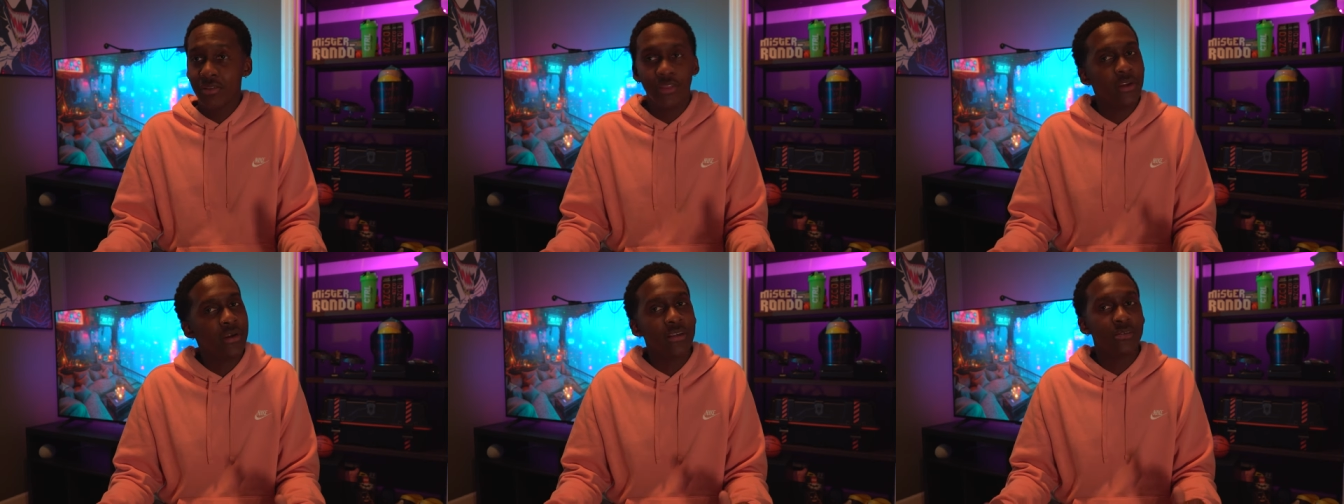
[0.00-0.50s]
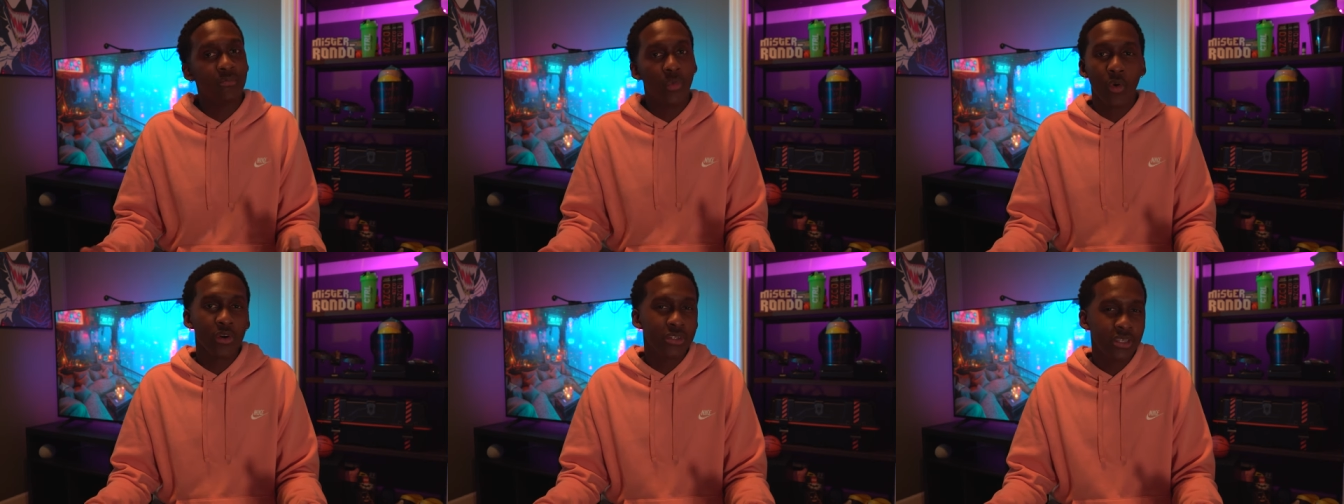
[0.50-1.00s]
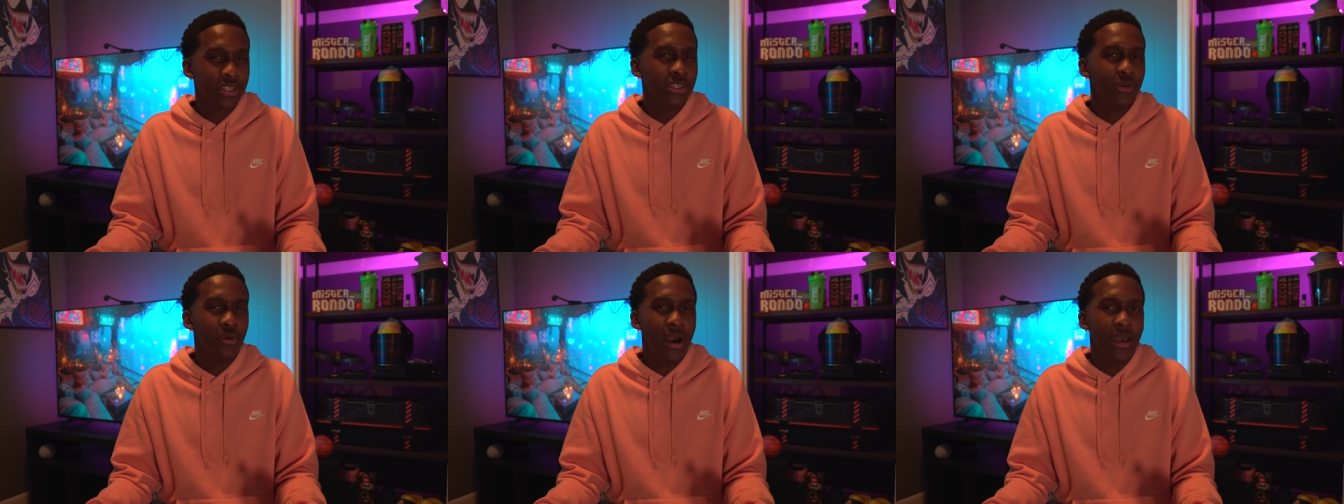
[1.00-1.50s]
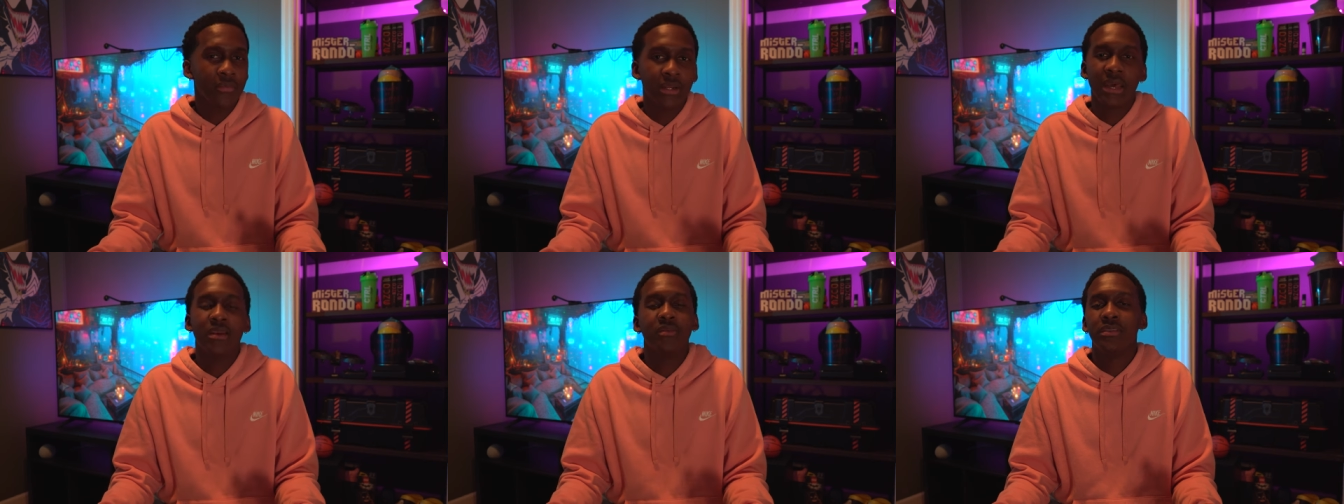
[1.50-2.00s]
There is more to the U I, but
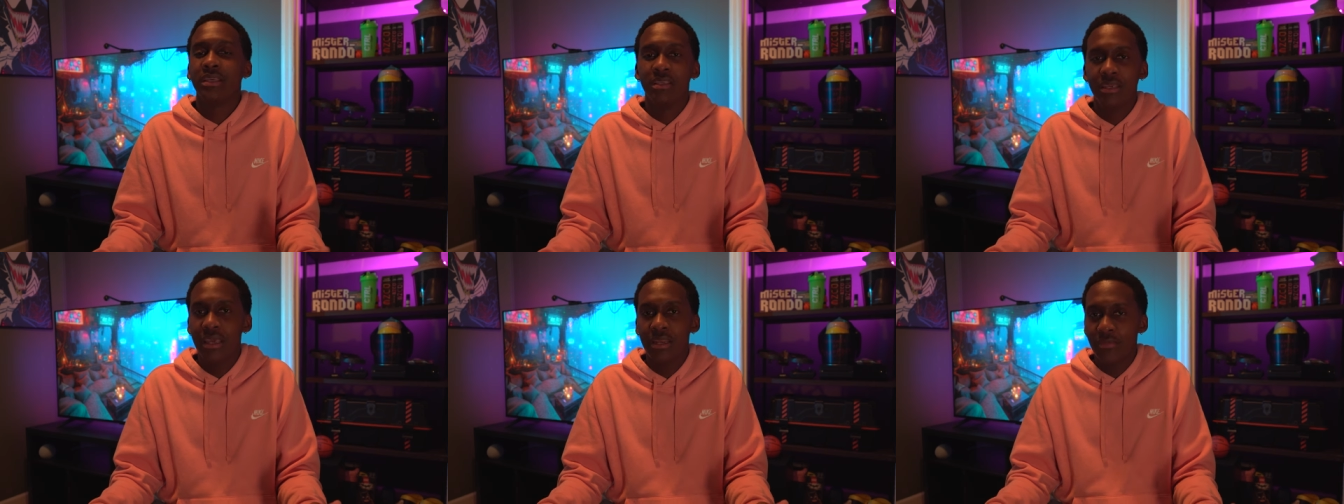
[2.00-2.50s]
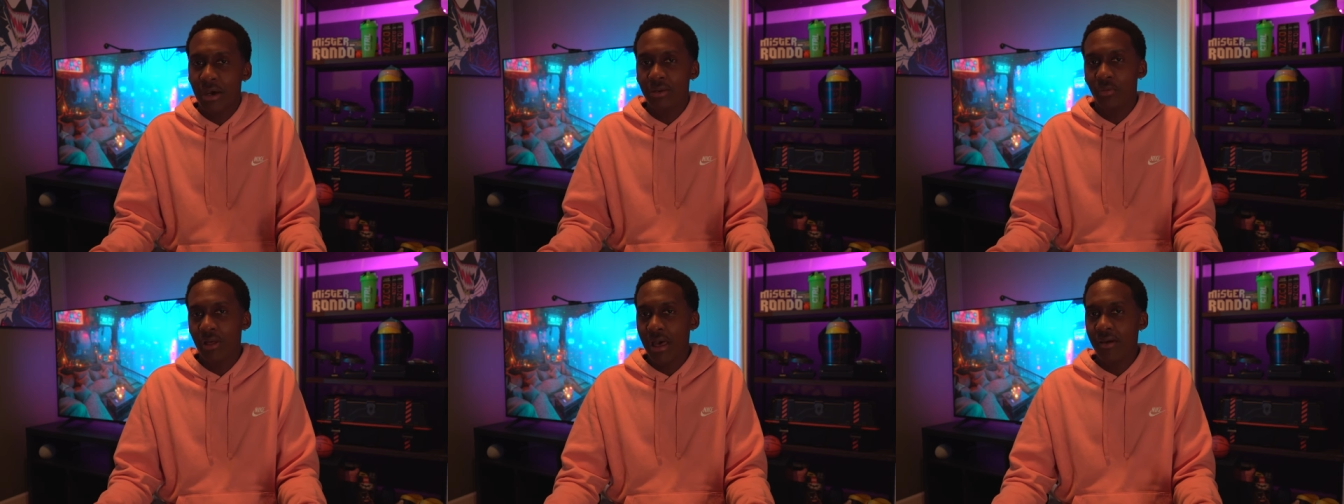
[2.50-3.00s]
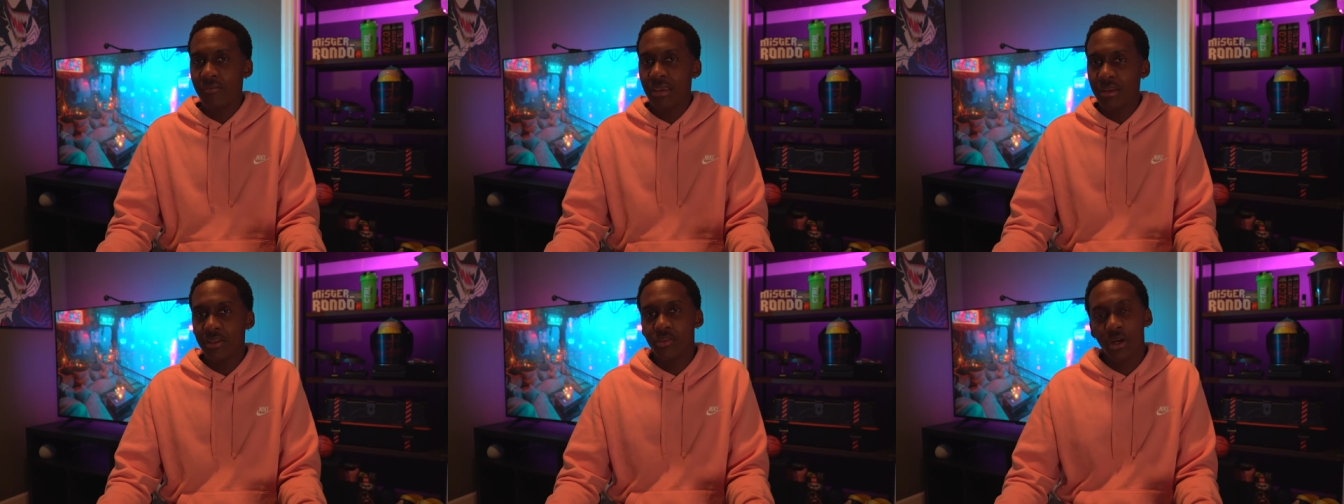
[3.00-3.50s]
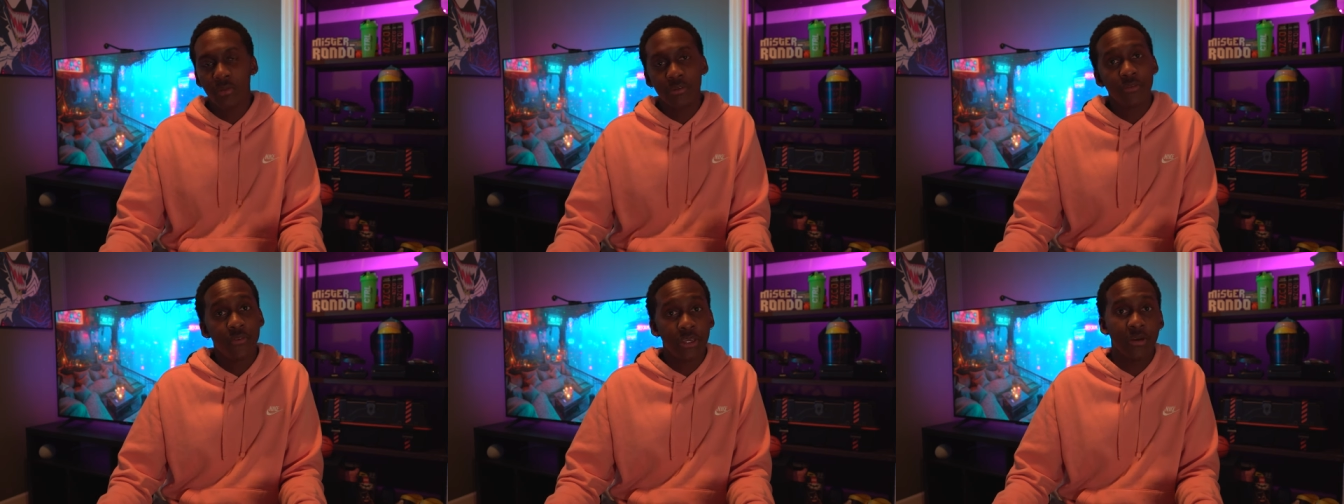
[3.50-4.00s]
I don't think anybody will have any
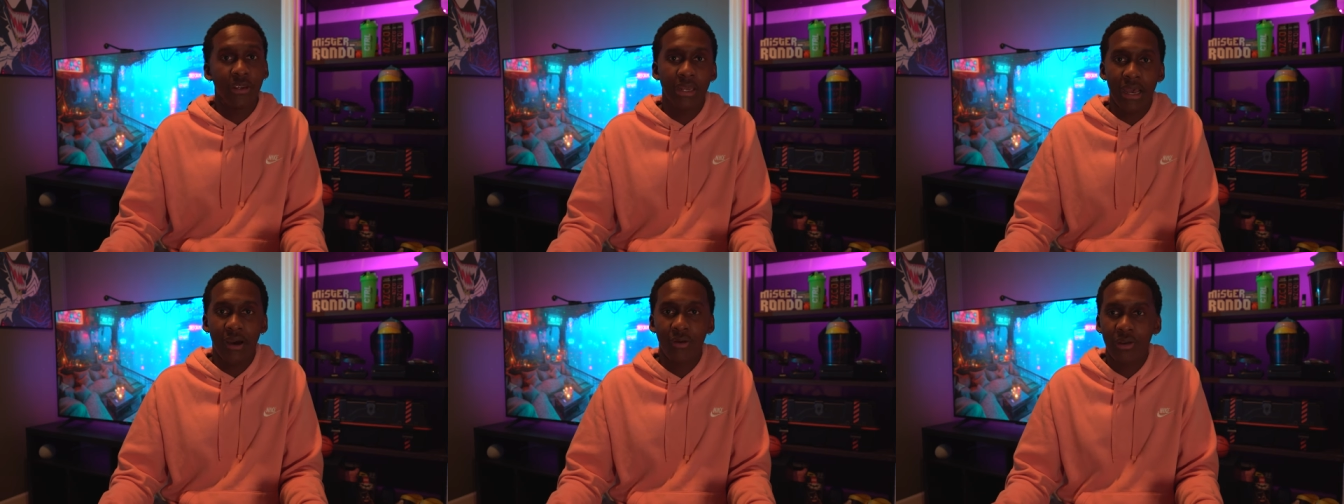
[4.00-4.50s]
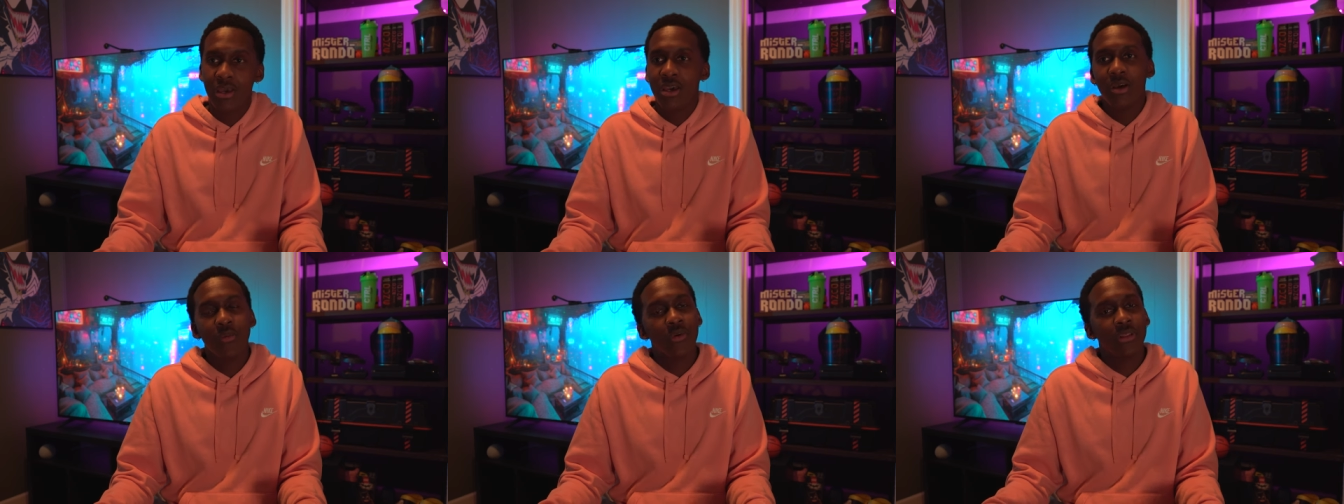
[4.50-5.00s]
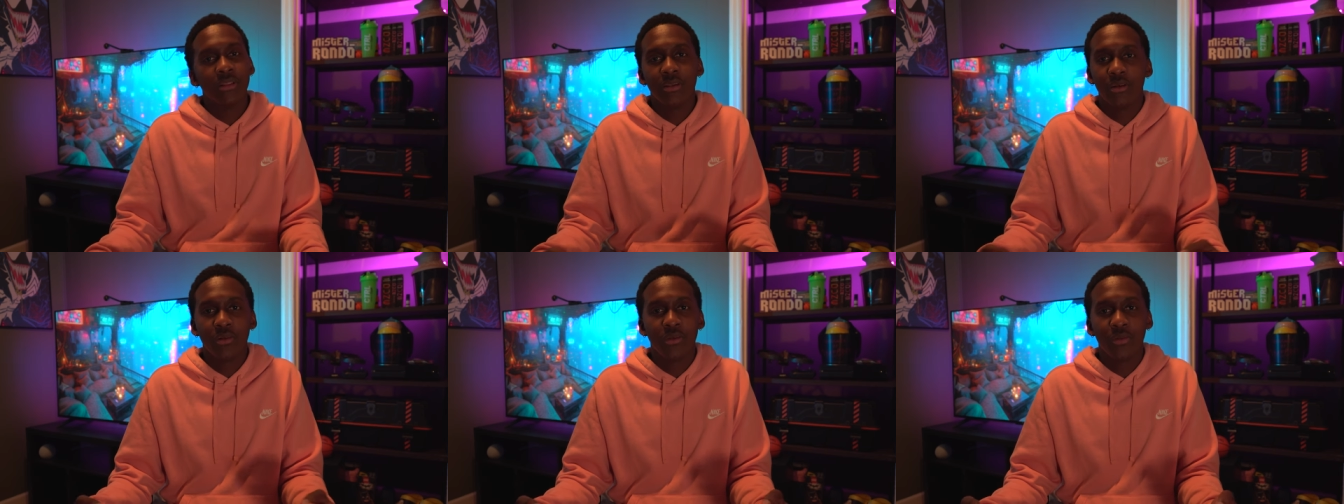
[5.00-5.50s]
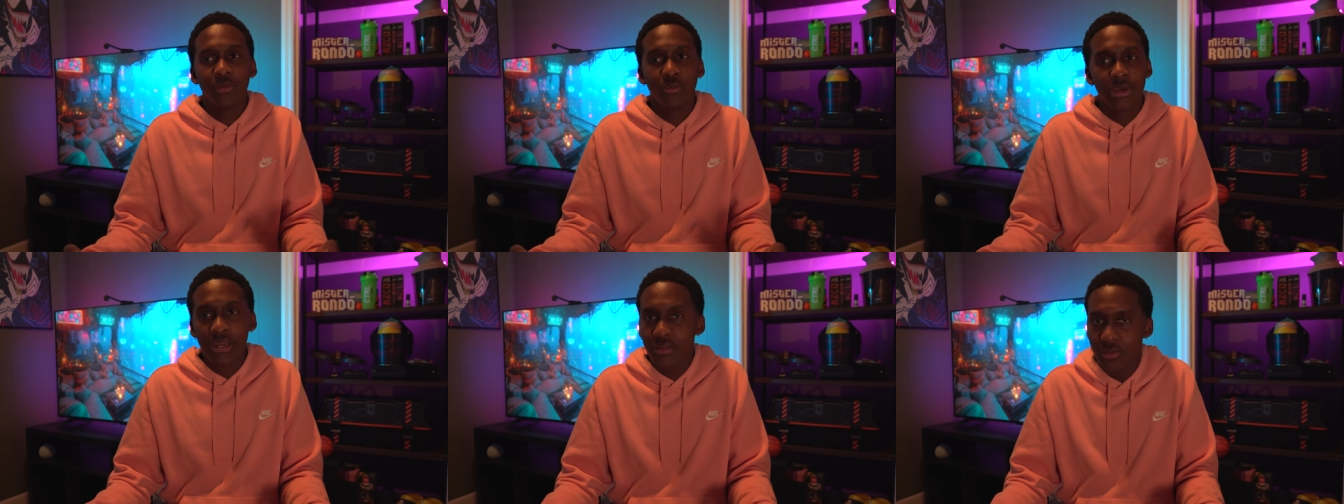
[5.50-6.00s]
troubles figuring it out with a little
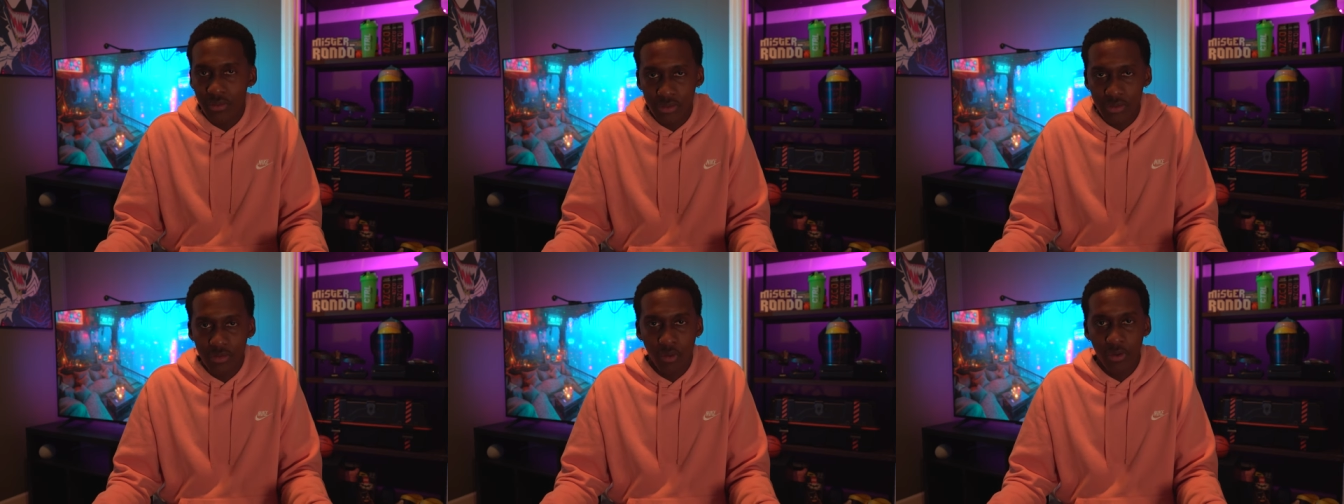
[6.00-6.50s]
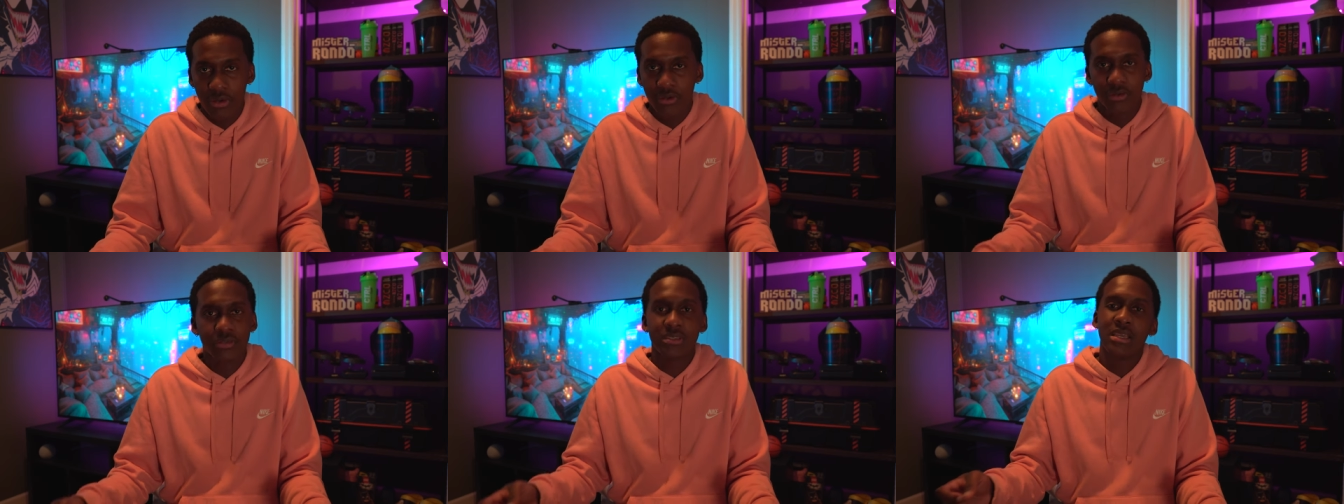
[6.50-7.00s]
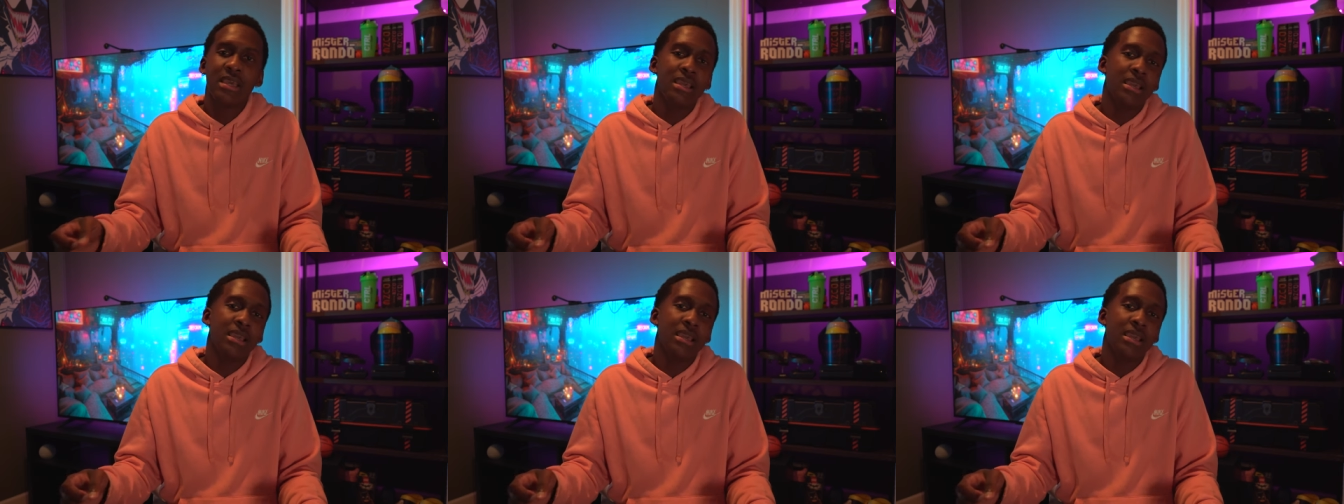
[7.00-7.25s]
reading through the tutorials,